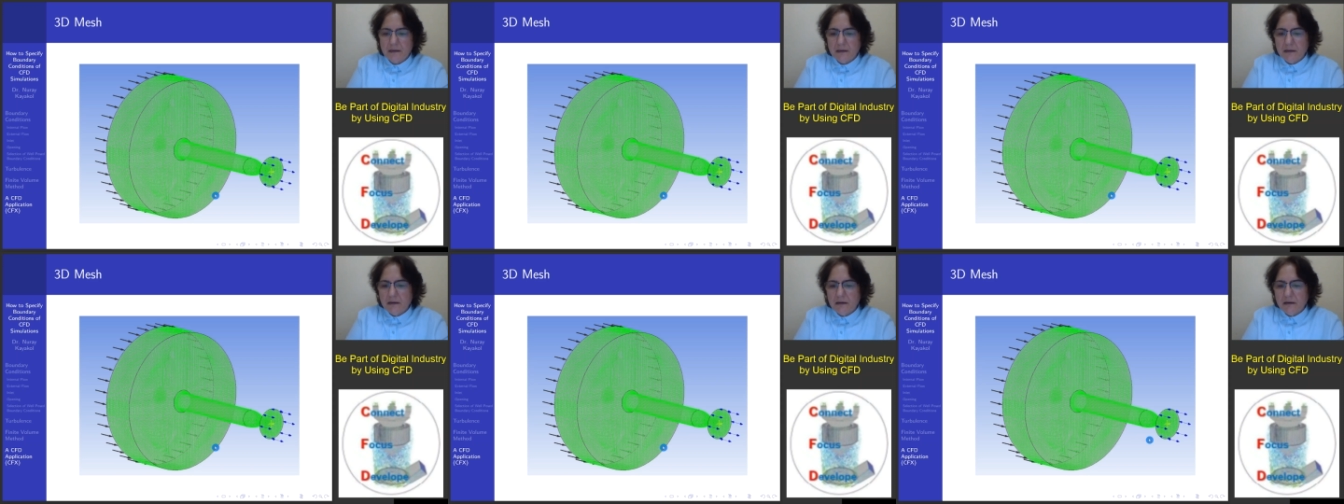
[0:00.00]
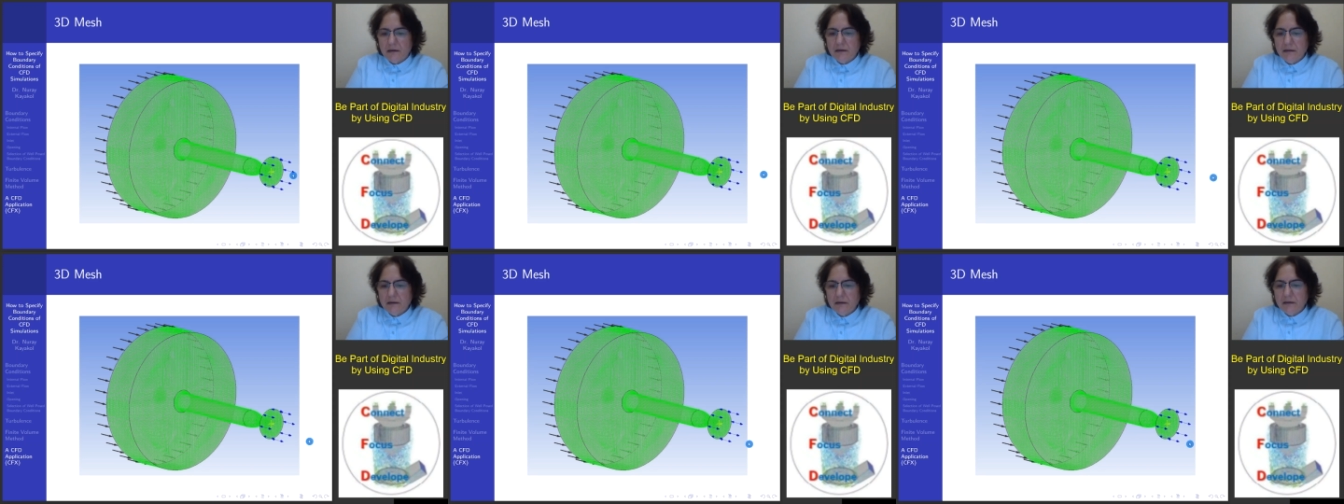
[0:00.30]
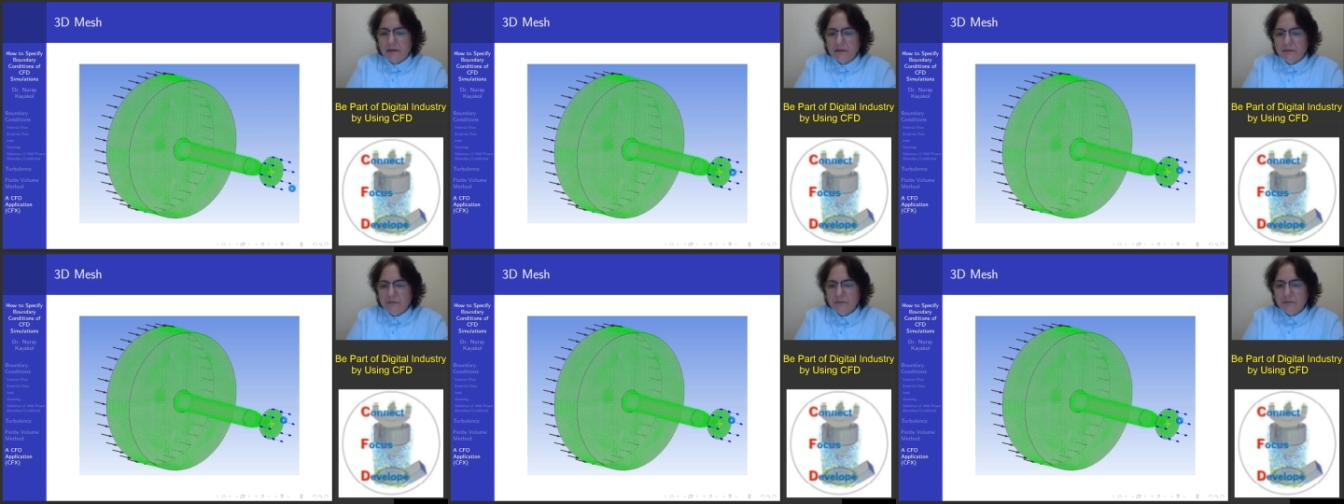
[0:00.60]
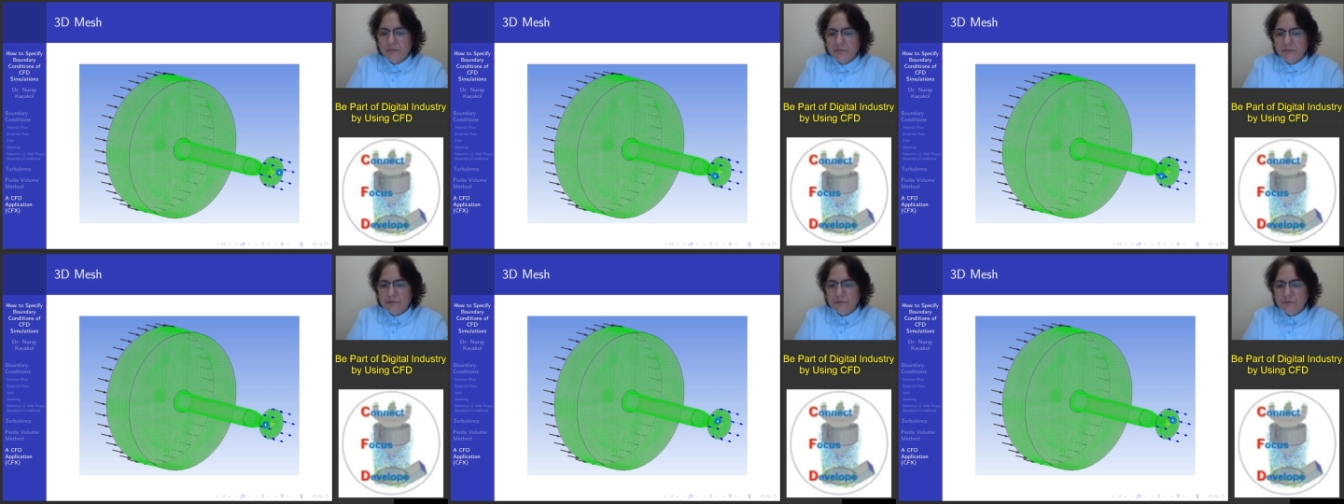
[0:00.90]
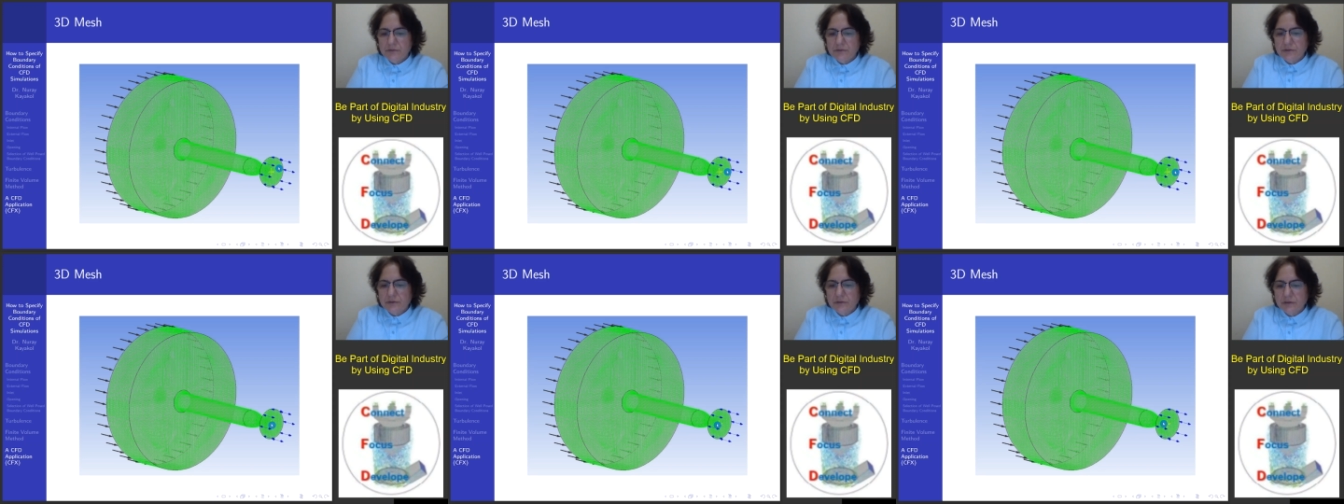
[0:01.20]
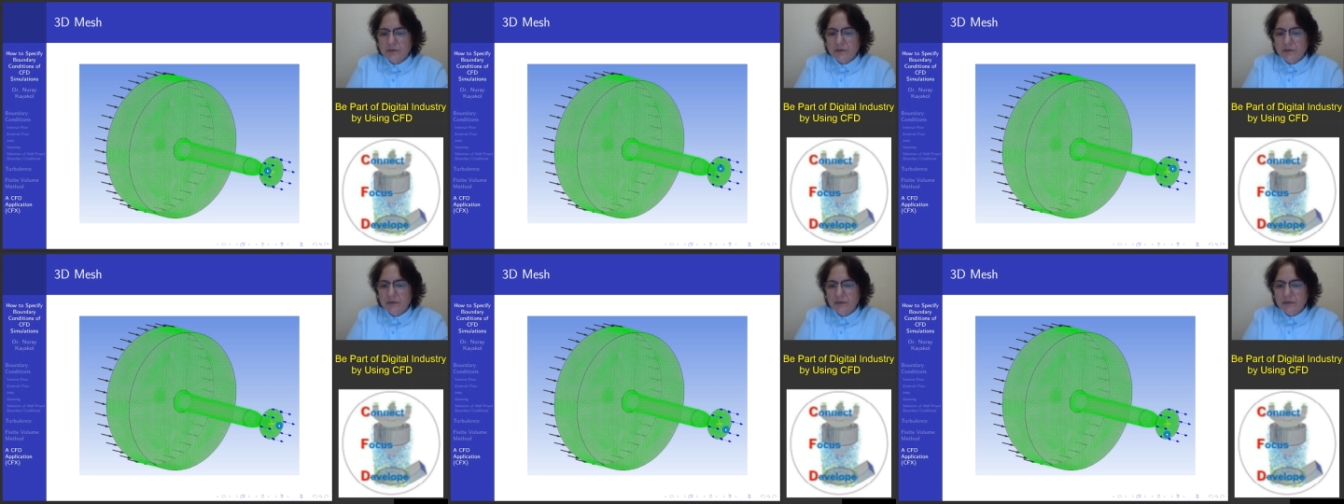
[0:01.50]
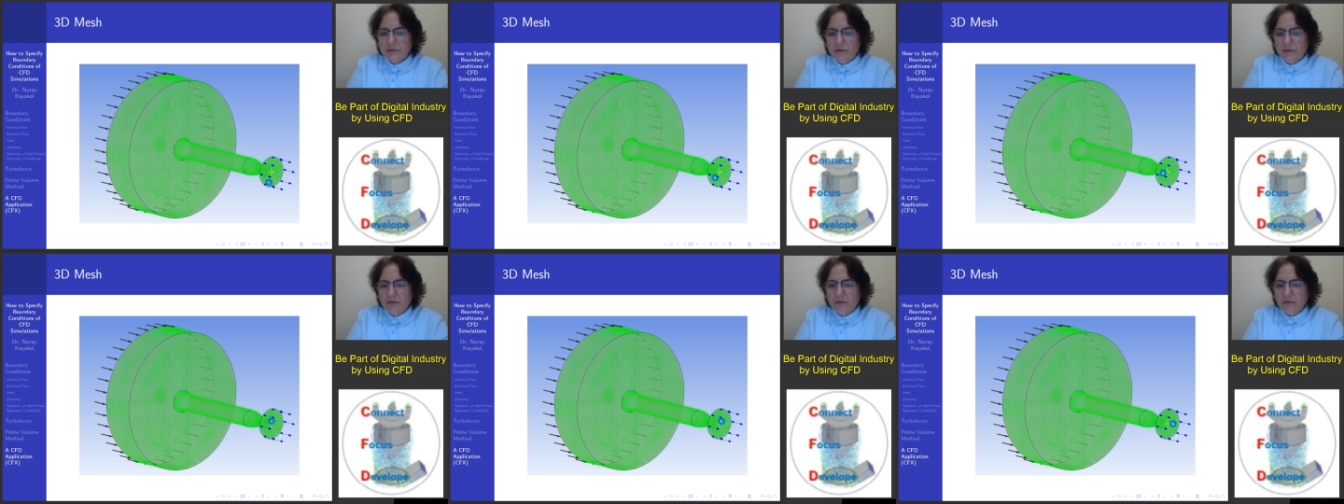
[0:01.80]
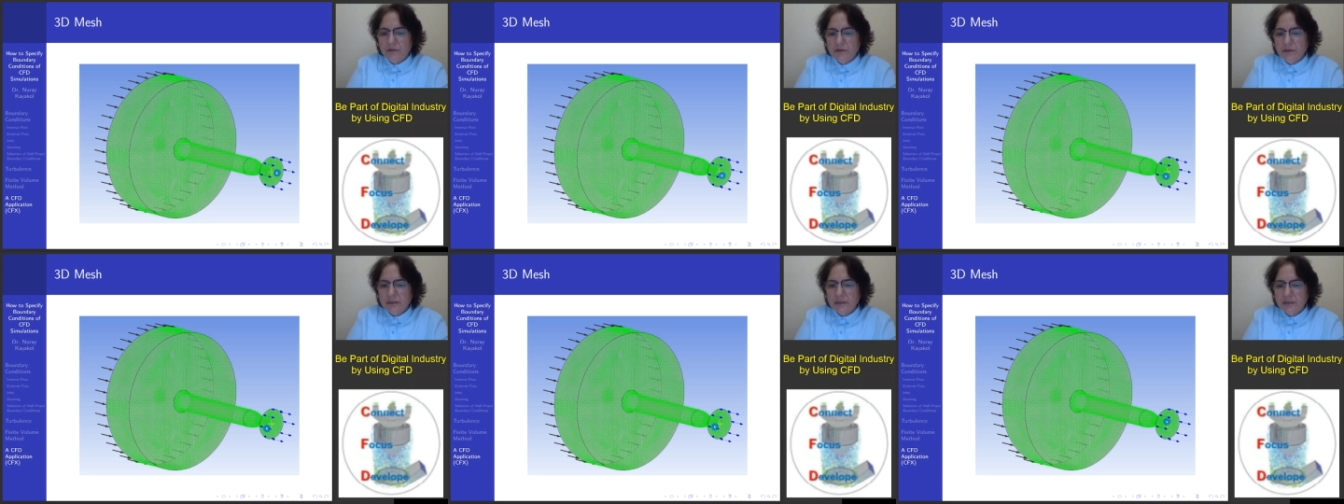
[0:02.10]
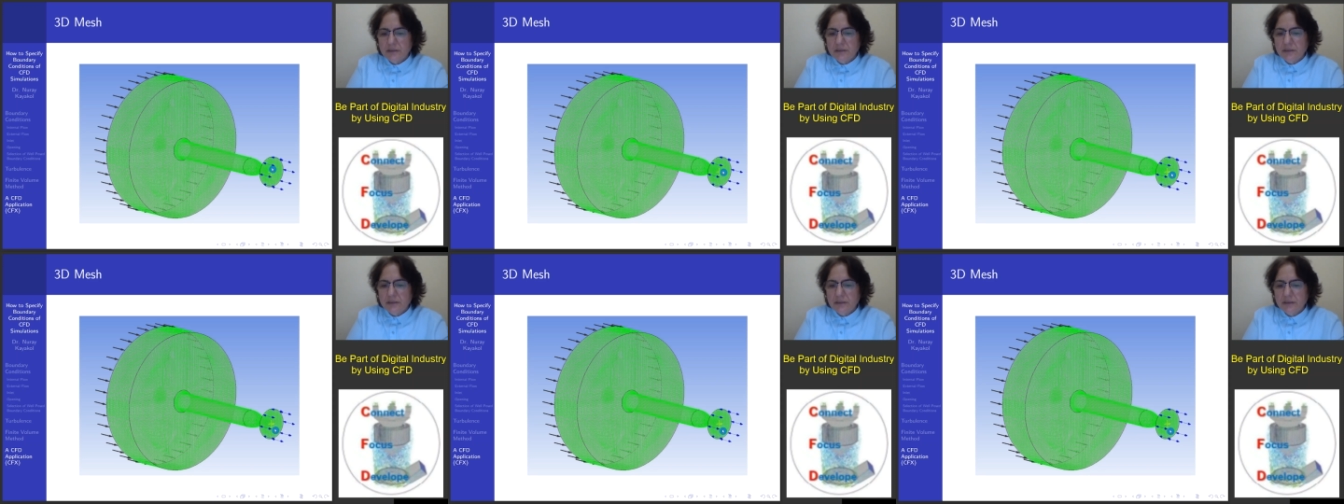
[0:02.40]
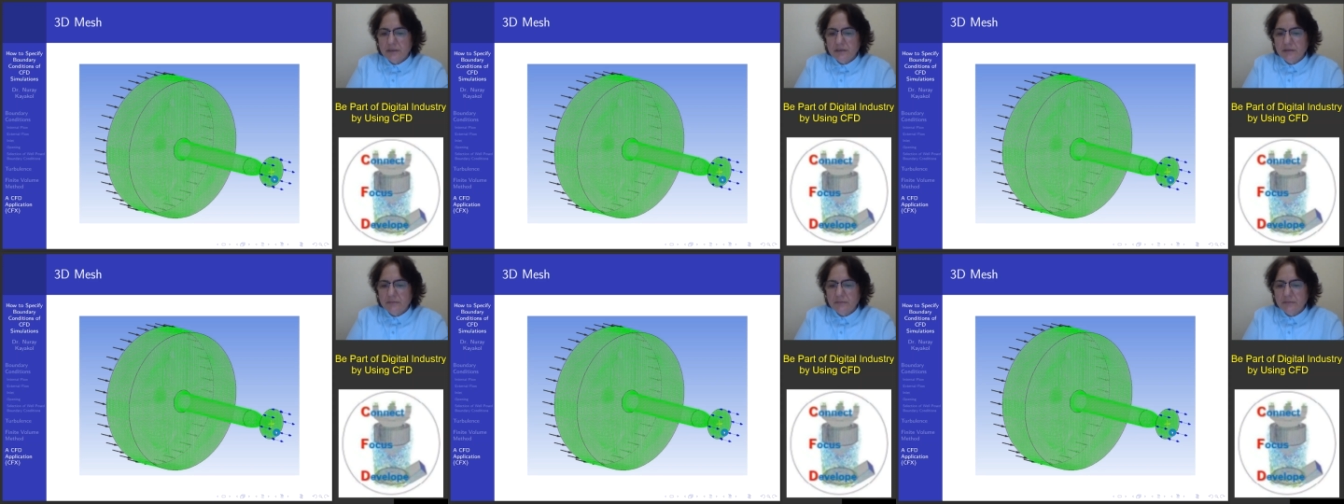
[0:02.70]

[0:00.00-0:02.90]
I have used OGrid here,